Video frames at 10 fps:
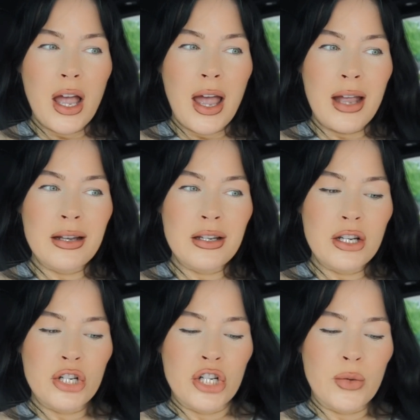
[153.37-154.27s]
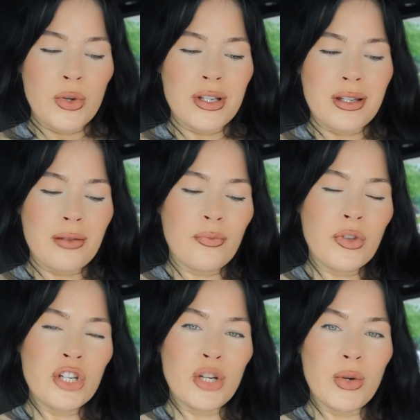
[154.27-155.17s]
and she was
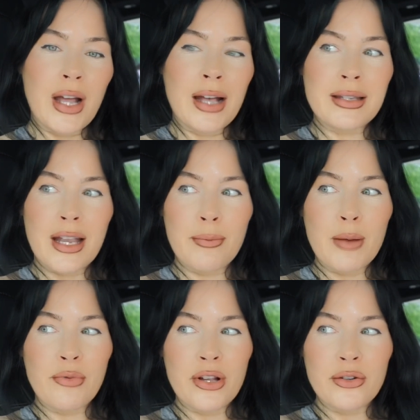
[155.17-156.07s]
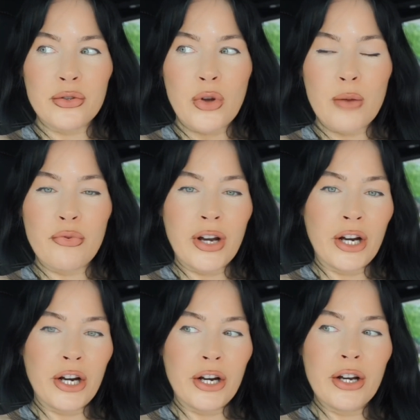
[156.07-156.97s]
she would ask like my brother-in-law bring
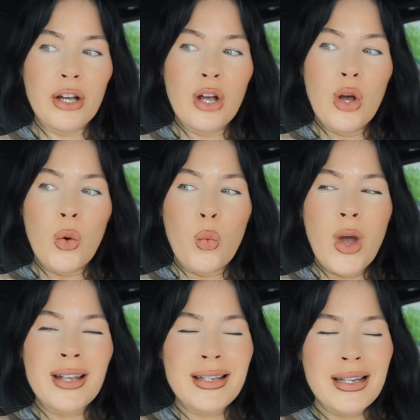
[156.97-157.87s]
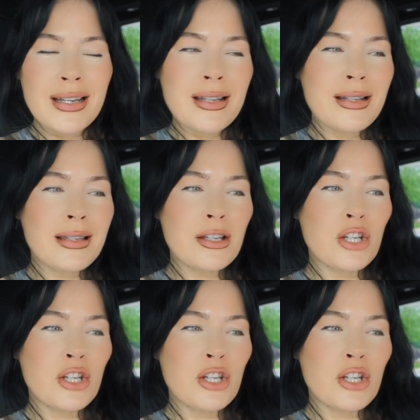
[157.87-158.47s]
her Wendy's.